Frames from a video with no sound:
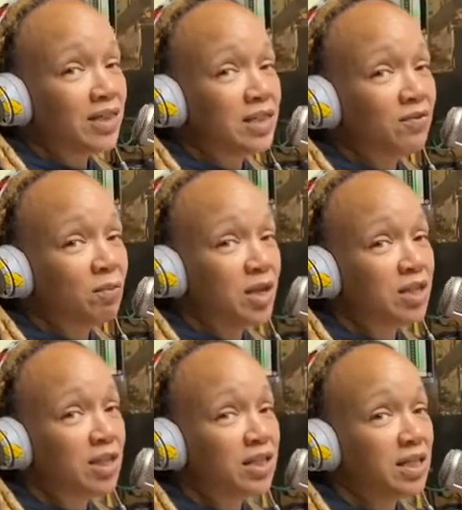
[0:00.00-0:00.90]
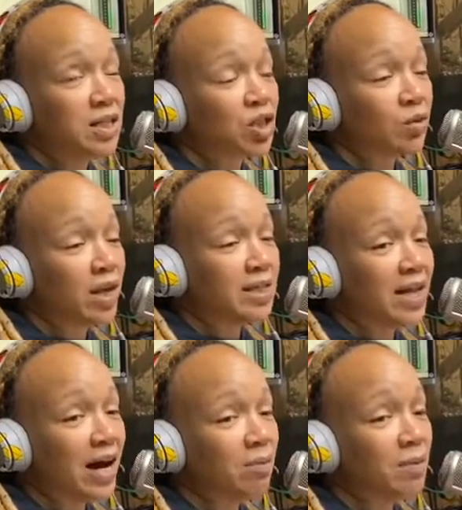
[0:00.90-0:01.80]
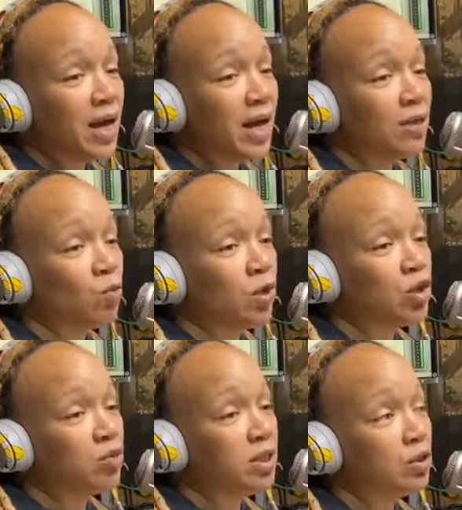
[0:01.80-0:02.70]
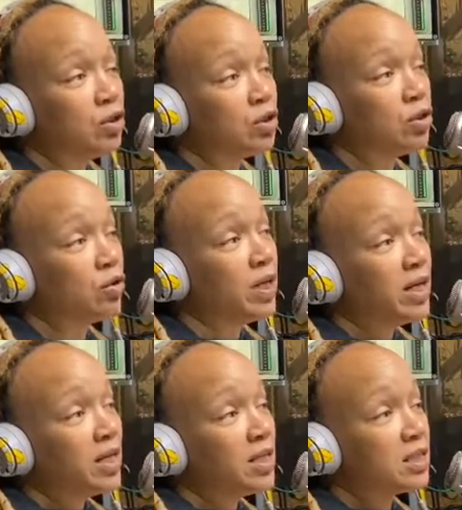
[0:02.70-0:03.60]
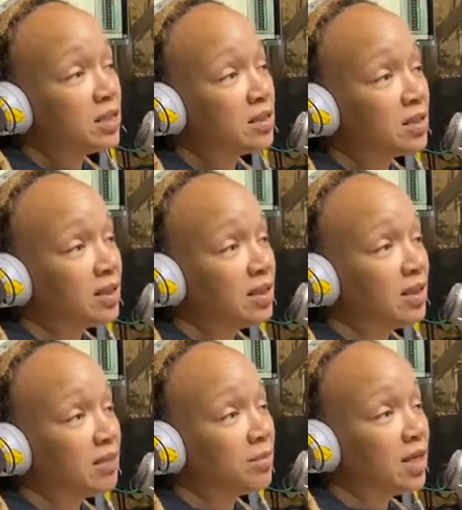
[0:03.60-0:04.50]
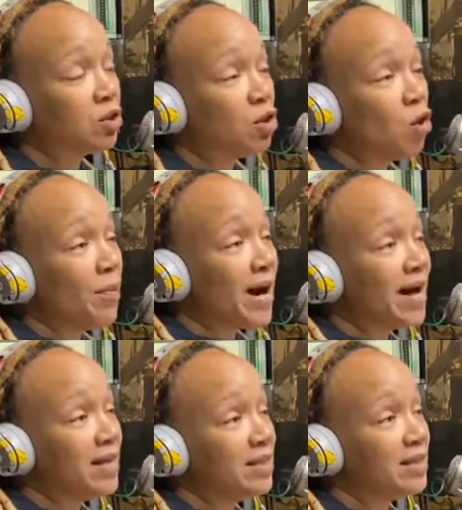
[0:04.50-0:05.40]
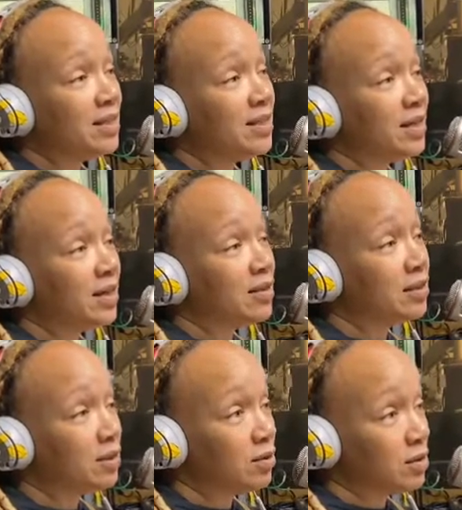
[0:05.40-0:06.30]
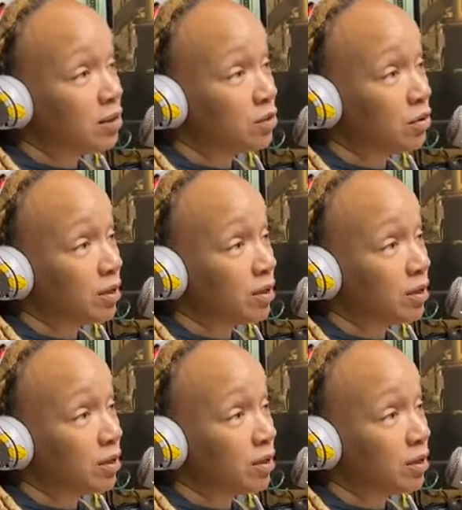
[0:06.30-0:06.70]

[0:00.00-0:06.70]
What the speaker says: information I needed straightened out. And what you need to do is just, again, either go by the store.